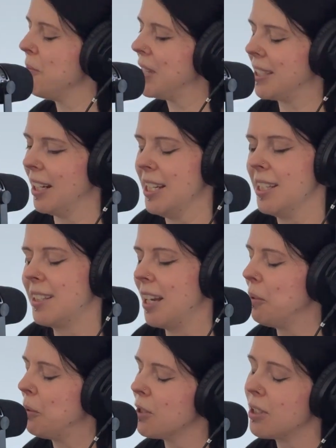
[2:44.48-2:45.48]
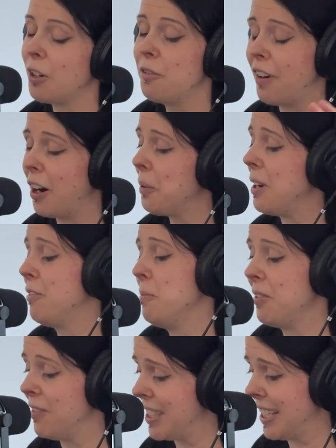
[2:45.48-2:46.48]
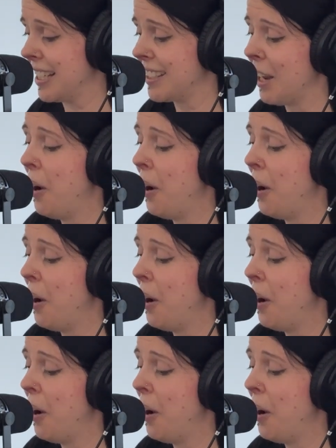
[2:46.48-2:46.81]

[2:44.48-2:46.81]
the science, and we were so far away from the physics